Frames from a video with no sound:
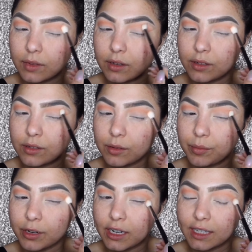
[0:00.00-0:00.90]
It's so
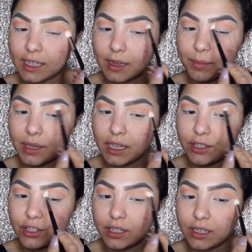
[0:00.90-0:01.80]
pretty. It's like a
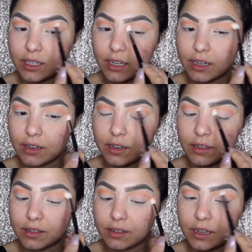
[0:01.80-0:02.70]
peachy
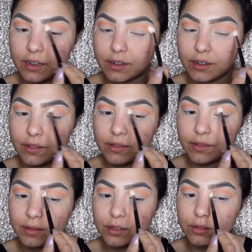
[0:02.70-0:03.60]
color. I don't know.
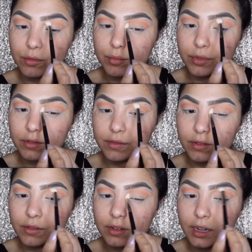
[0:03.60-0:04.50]
It's so
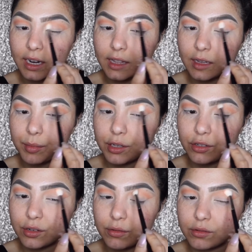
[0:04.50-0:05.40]
beautiful. I like peach
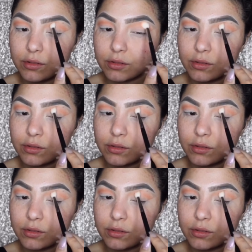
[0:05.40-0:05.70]
tones.